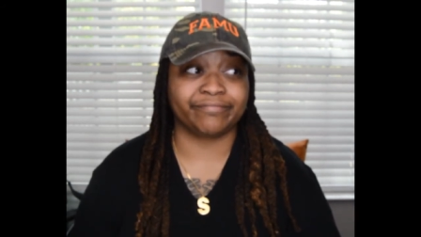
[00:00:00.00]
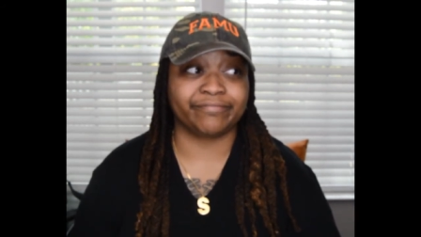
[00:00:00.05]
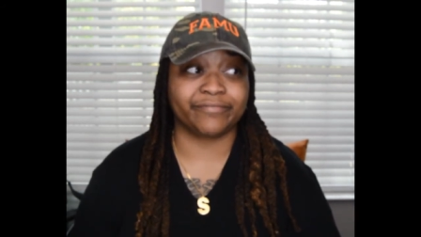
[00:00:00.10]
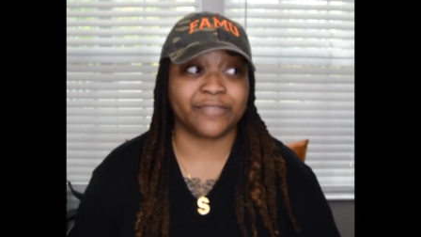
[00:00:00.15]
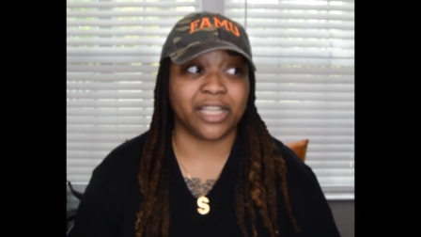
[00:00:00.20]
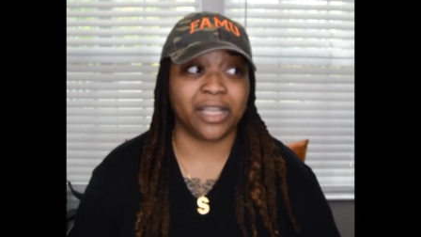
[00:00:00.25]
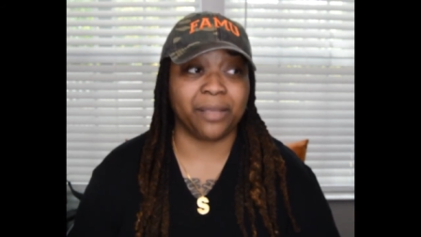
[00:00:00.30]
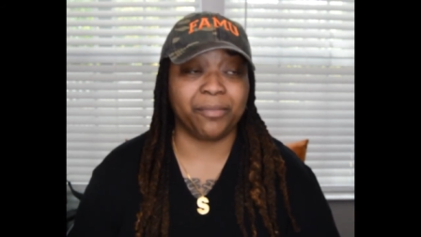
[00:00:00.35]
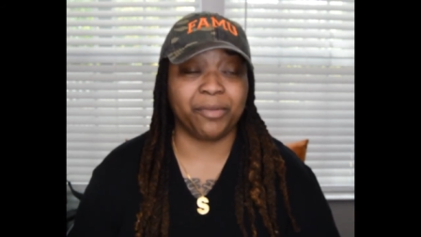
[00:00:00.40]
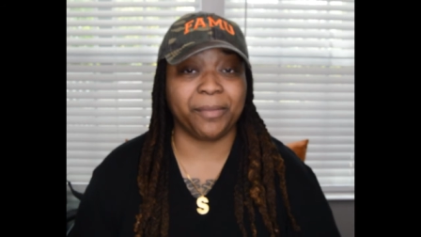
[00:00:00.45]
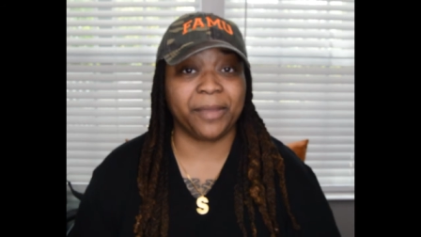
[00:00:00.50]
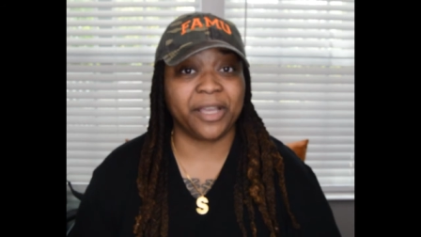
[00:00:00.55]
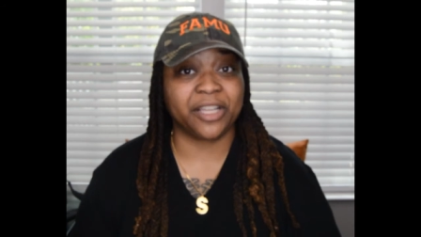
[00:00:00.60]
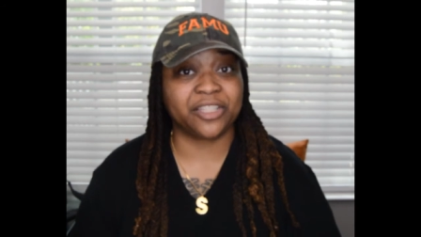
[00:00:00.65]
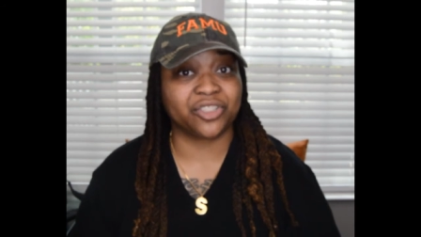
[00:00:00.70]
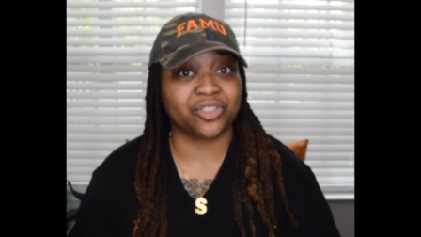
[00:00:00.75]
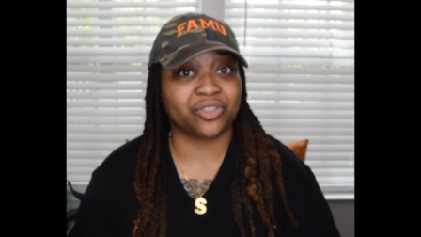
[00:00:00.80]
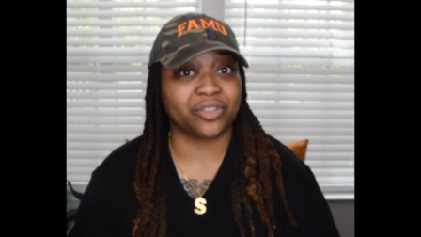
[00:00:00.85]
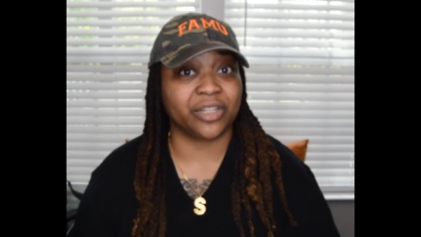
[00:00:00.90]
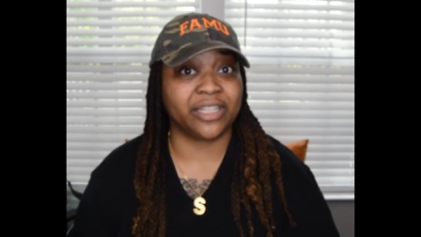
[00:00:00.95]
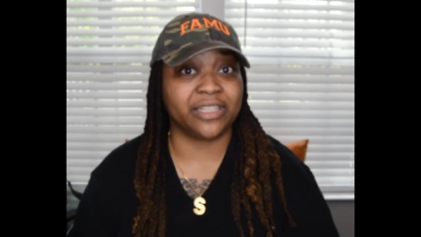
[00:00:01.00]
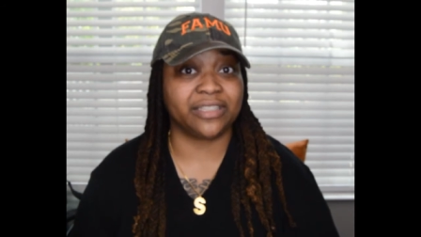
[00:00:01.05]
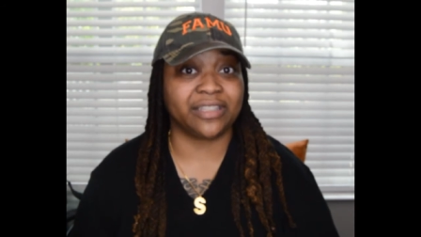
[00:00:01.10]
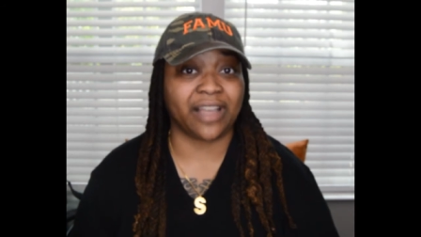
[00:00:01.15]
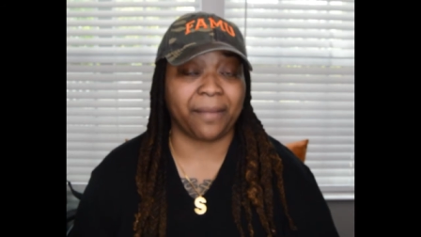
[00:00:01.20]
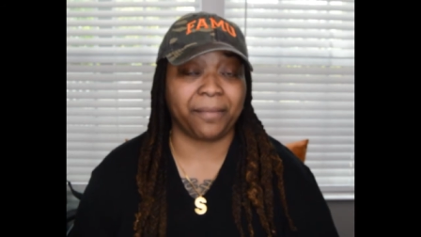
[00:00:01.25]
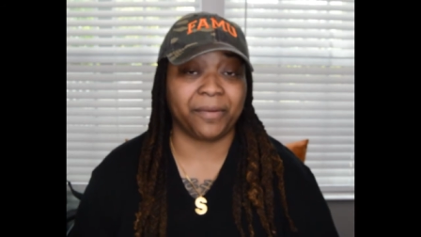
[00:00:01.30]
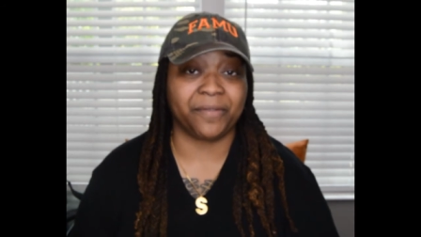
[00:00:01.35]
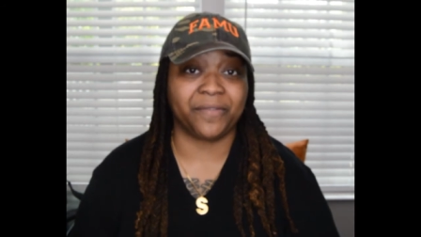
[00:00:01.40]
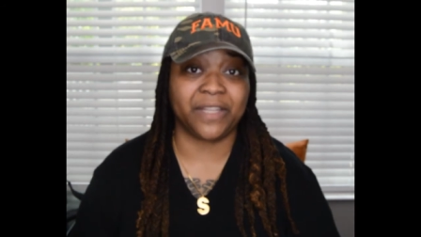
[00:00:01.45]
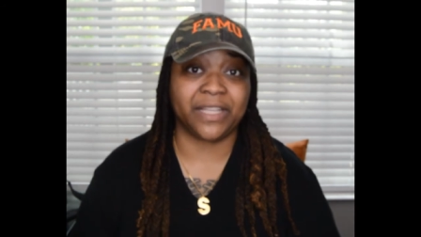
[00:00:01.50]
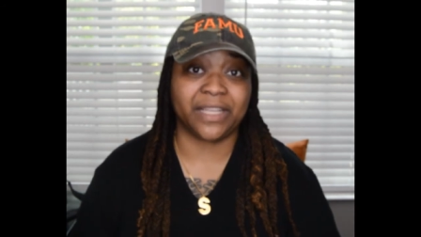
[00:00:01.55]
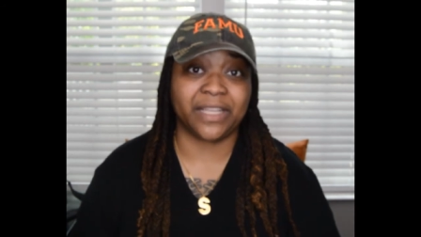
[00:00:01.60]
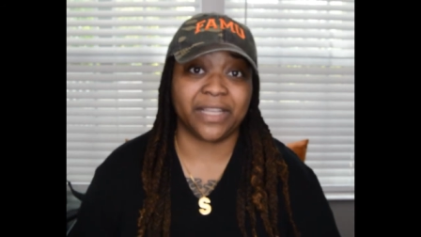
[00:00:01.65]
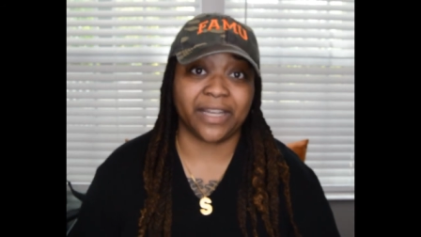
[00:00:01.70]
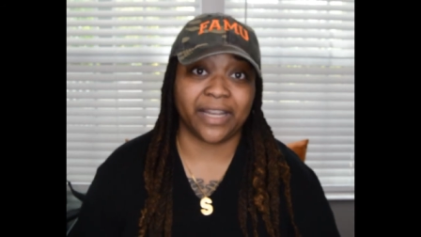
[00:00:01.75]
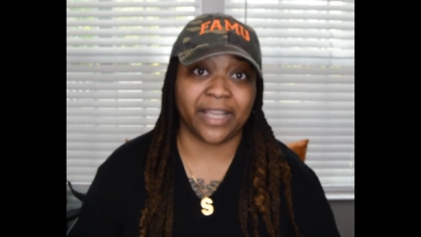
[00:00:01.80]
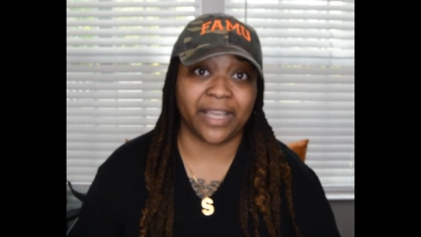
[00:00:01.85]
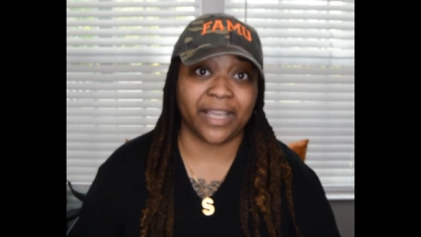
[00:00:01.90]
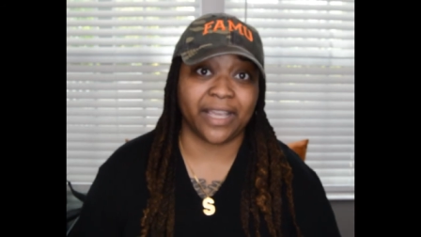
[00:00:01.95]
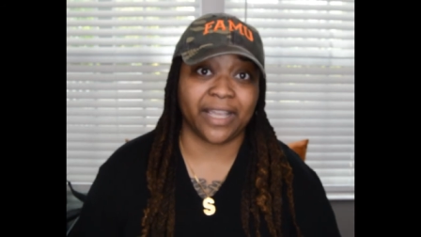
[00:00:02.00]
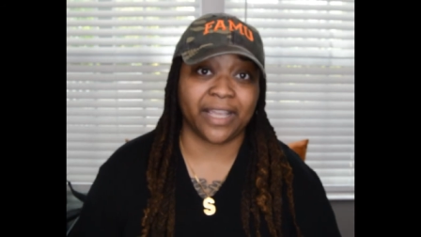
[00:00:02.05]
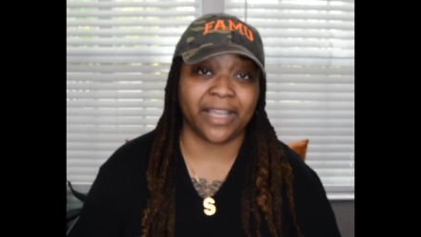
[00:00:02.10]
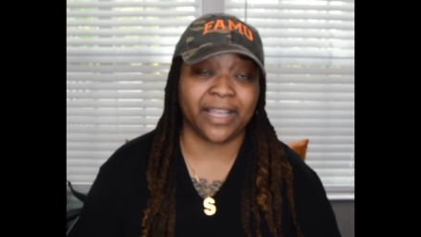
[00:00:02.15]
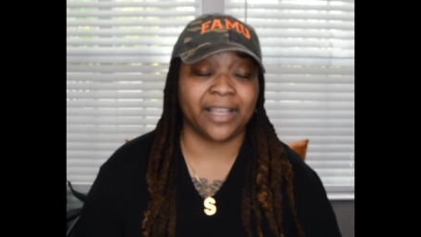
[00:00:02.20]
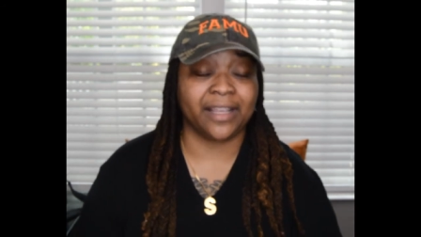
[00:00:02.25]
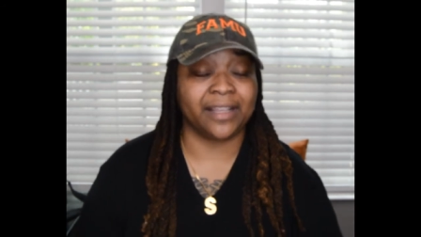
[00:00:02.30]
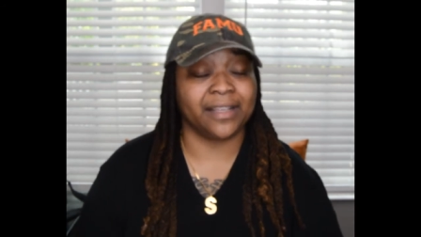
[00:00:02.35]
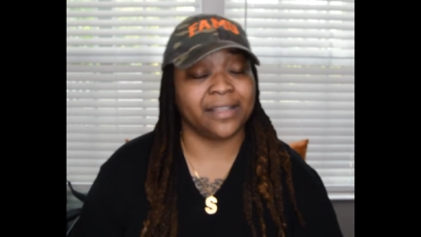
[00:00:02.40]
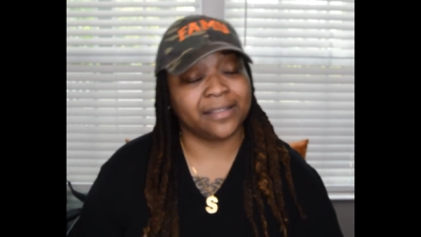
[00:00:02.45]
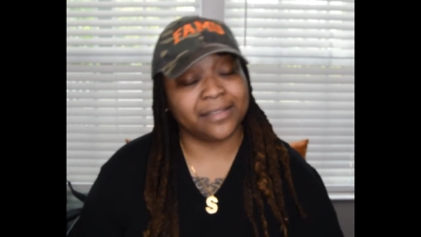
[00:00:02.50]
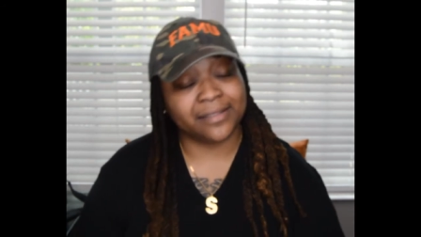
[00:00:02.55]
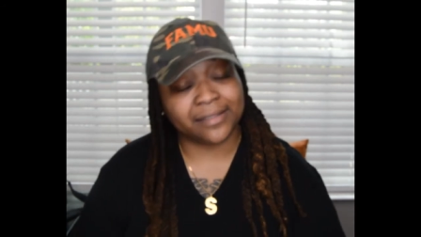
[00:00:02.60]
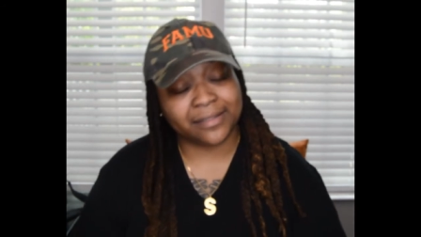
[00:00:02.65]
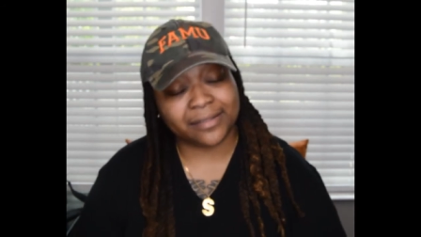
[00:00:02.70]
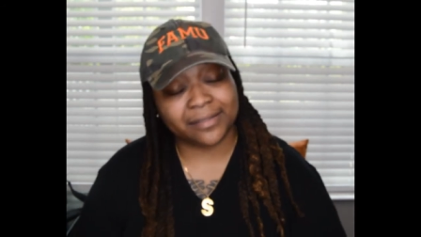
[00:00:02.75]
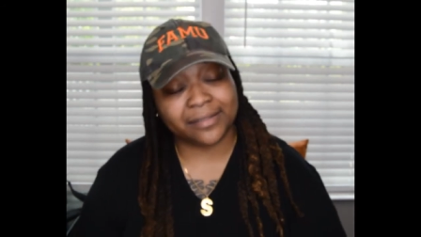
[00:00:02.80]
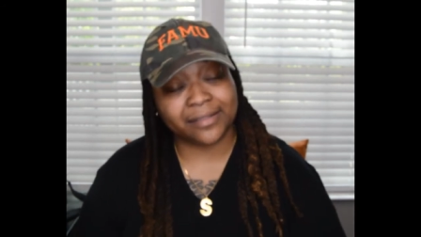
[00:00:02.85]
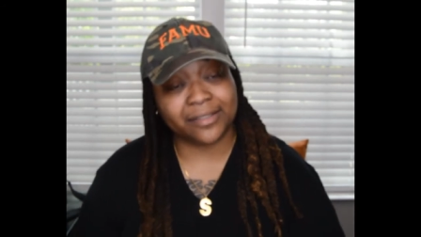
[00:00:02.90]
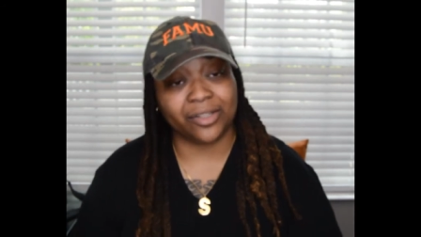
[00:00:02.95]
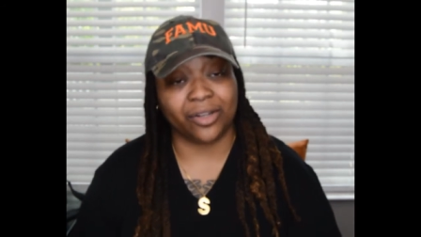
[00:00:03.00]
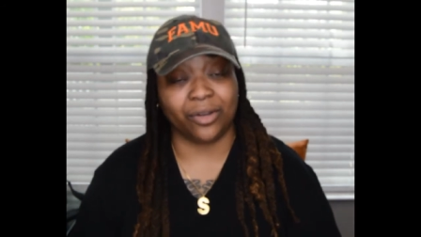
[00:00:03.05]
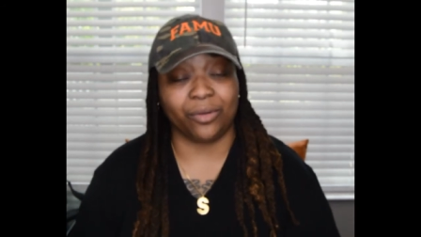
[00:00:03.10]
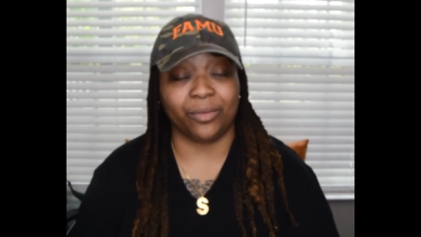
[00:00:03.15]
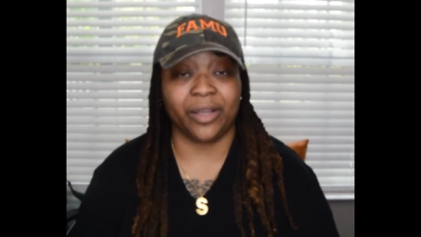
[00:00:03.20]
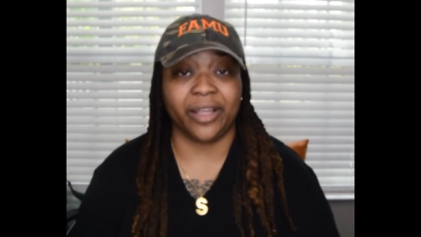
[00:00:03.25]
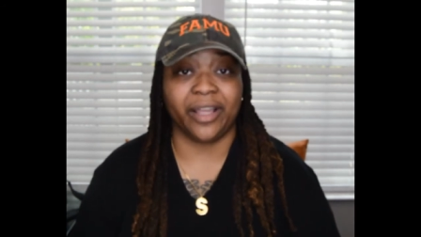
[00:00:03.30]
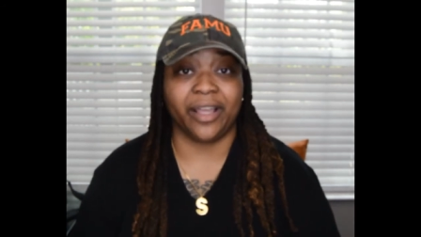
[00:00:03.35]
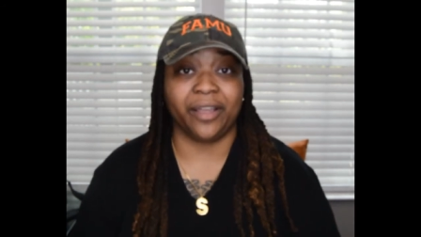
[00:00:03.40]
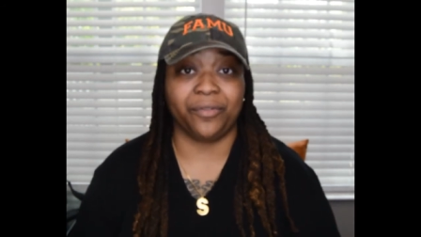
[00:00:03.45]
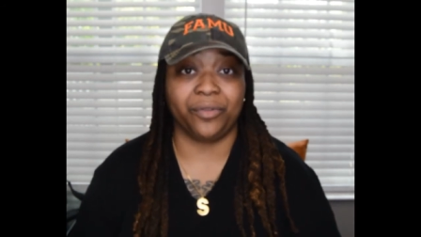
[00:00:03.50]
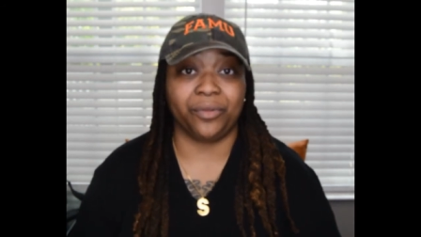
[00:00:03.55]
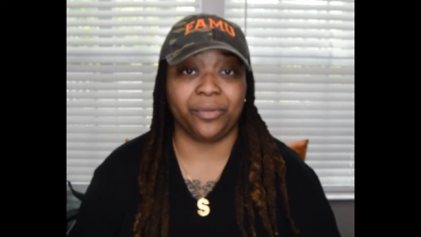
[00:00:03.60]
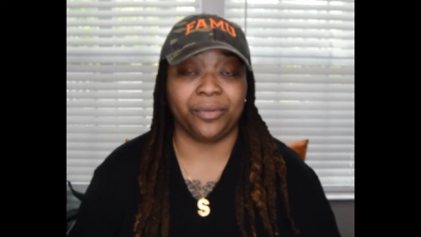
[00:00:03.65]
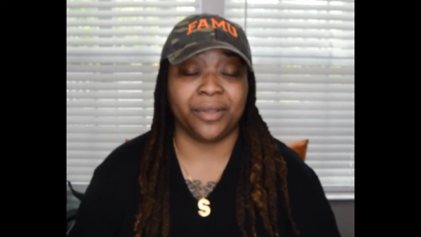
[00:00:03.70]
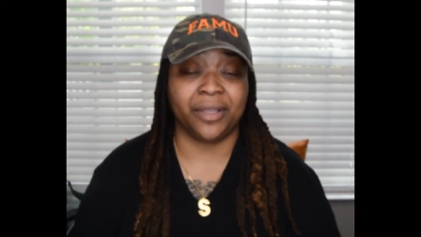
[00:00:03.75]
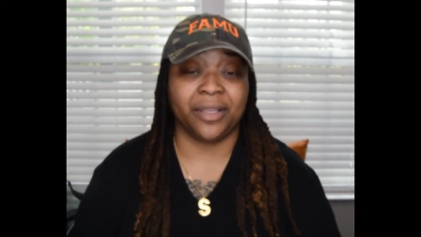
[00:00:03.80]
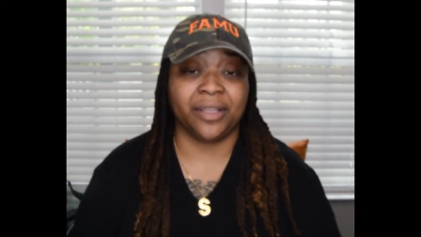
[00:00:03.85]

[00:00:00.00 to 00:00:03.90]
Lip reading: MMX Straight type of DNA, you know, what have you.